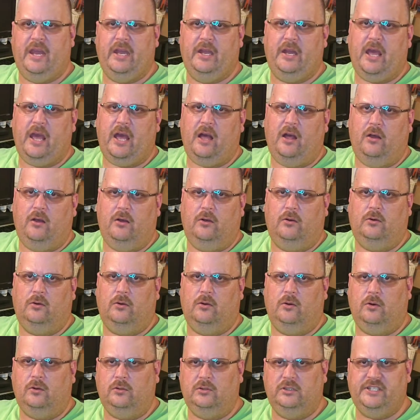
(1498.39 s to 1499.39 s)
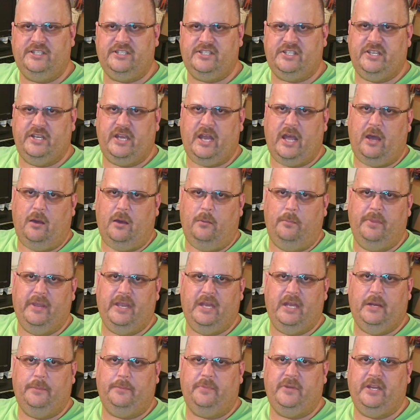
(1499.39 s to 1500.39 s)
How old is it? How beat
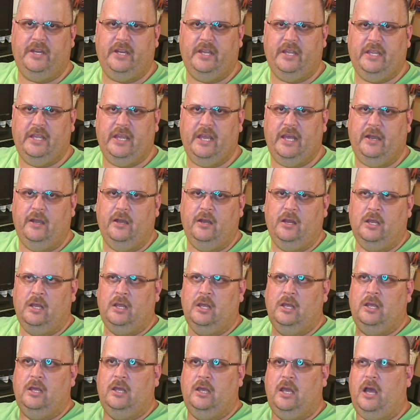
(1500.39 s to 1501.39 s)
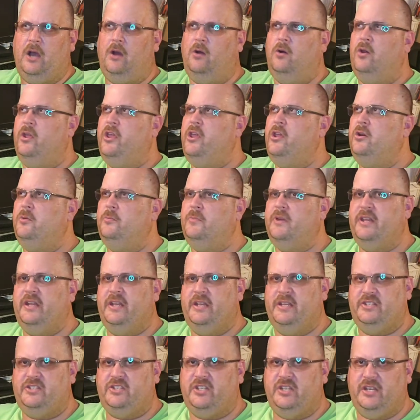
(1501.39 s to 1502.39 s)
up did it get? How humid
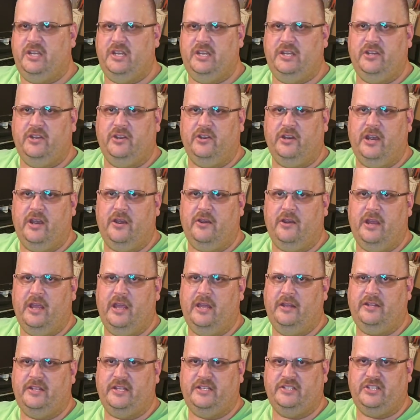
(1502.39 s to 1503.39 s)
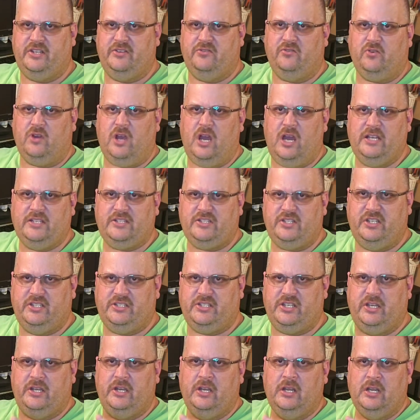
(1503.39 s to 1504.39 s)
is it in your area? Does it rust?
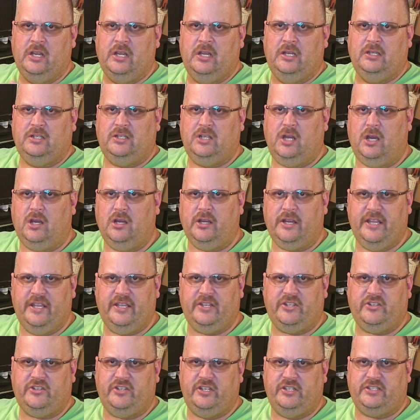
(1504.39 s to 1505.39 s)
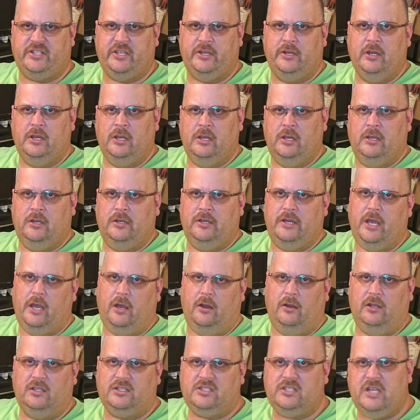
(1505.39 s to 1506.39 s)
it tarnish? Does it now,
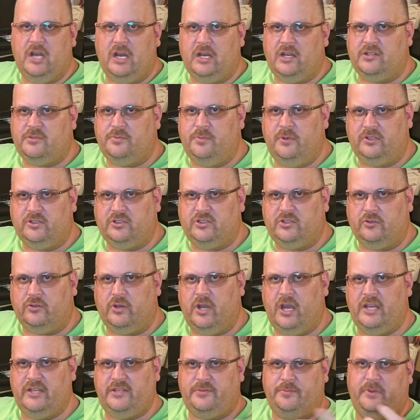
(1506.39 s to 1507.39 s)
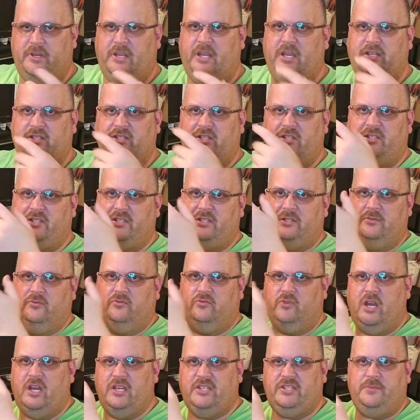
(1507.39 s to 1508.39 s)
it's not supposed to rust because it's
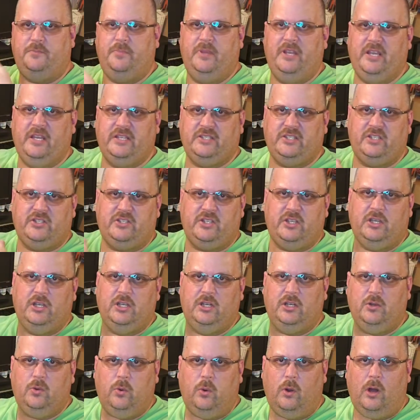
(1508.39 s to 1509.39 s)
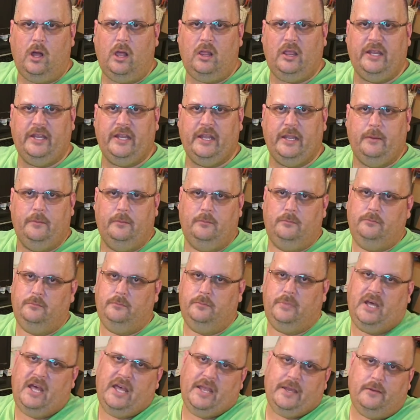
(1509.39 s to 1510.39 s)
rust because it's a good quality,
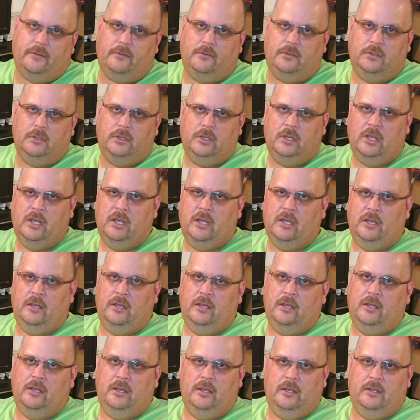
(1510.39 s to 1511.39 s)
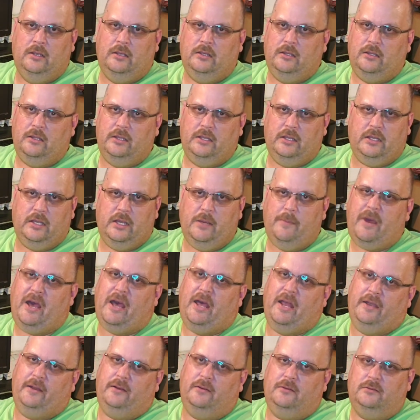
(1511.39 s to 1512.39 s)
but come on,
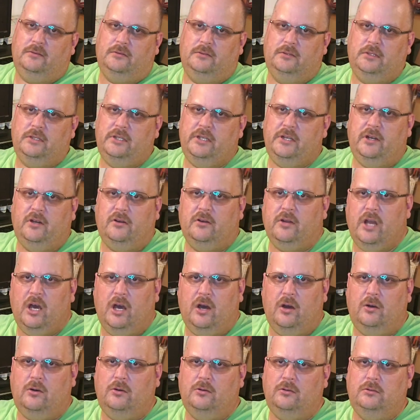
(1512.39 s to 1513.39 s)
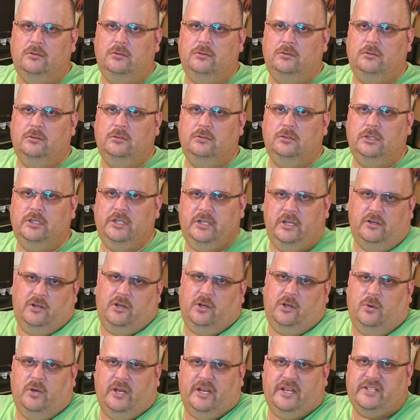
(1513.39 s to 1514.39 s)
you don't know. You don't know
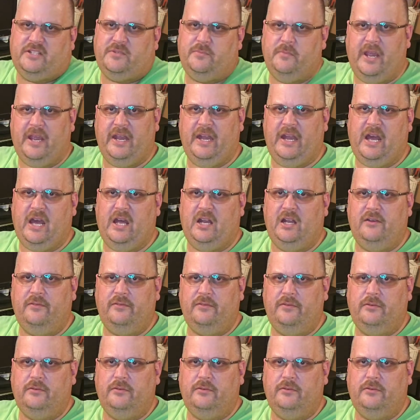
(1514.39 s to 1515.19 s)
what it's made out of.